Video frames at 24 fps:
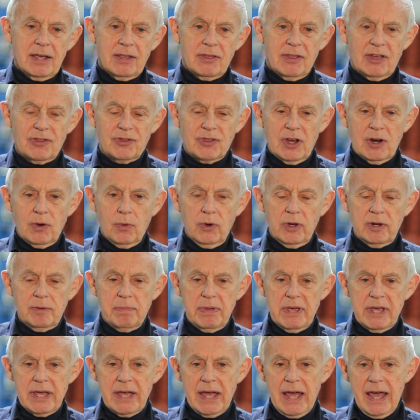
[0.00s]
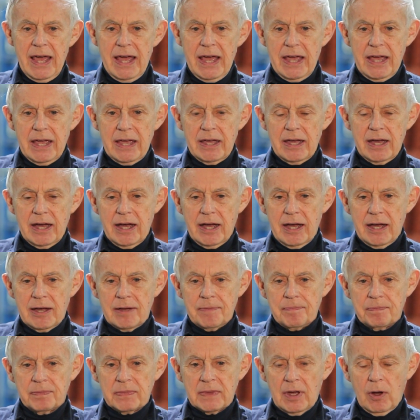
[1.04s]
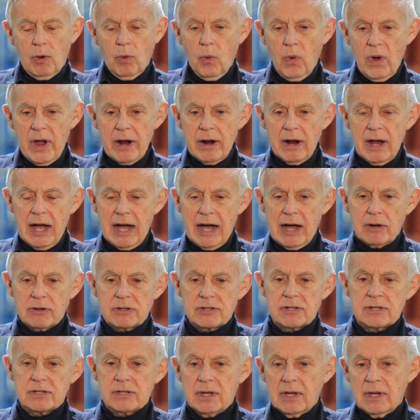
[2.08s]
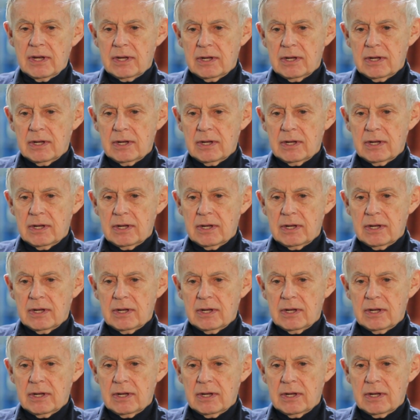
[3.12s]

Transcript: that there would be a warehouse